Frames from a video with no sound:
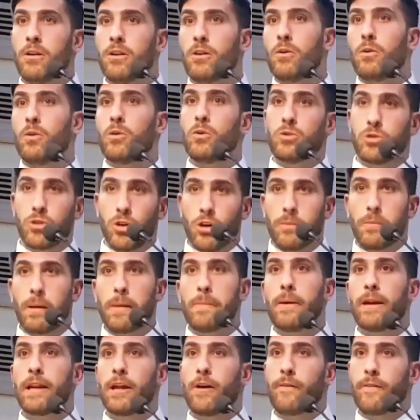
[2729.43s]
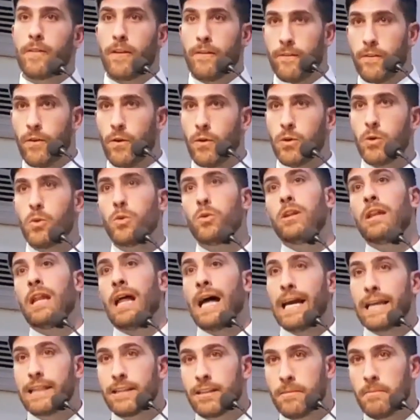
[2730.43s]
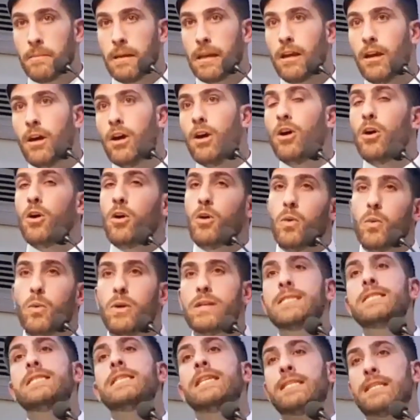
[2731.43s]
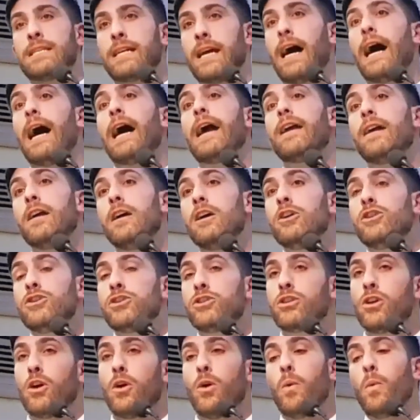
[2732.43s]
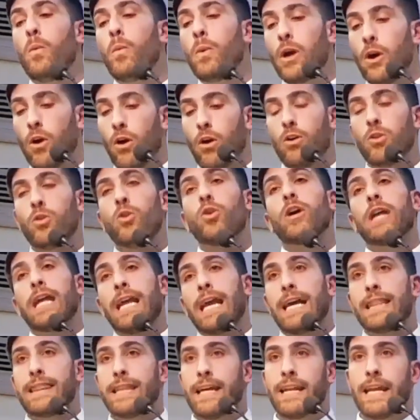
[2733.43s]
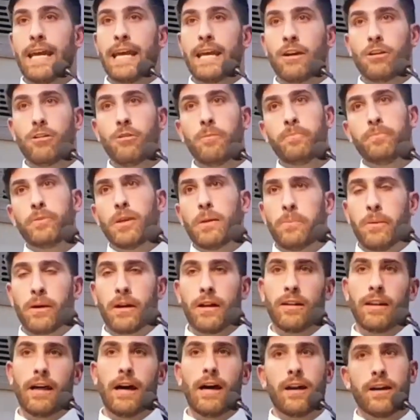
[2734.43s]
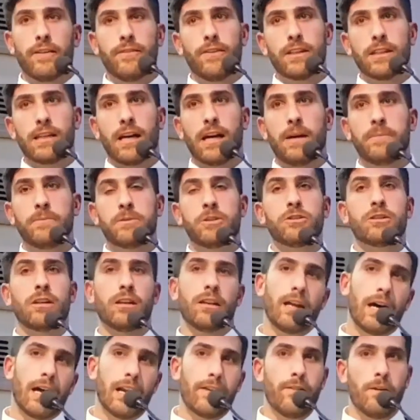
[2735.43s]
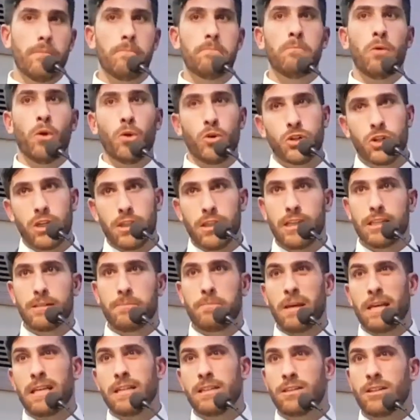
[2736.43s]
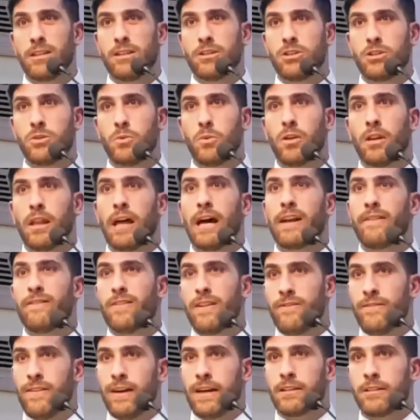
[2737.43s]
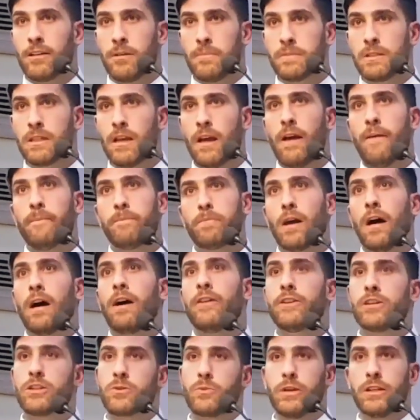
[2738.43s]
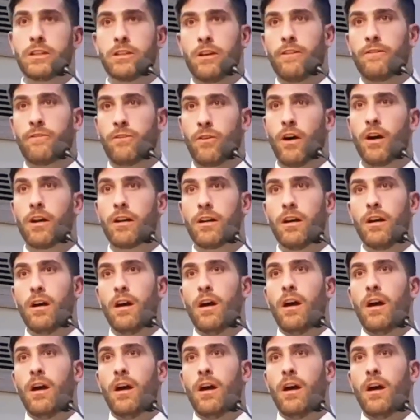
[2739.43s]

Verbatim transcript: you know, who took my money over the phone, who lied to me. Who is this guy? So we are looking at that angle, but a lot of the times there's a lot of emotion that's based into a lot of the victims on the so far.